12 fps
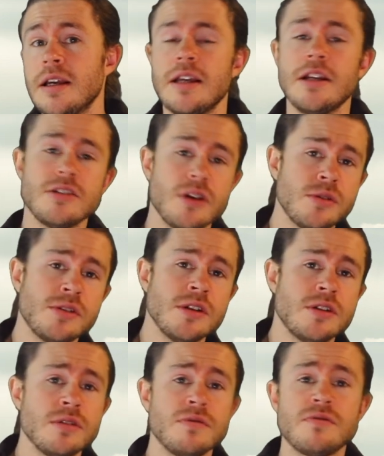in a
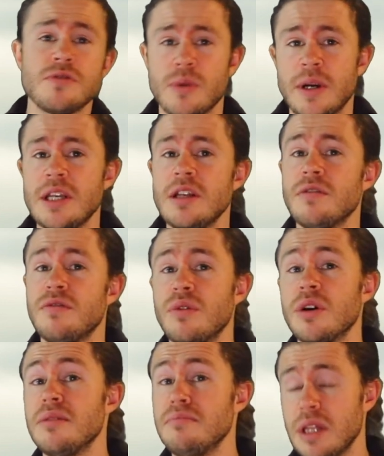dosage of 20 to
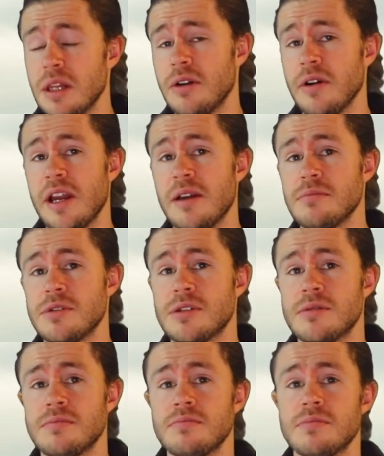40
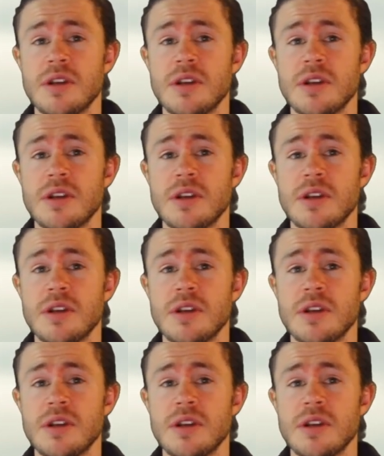milligrams.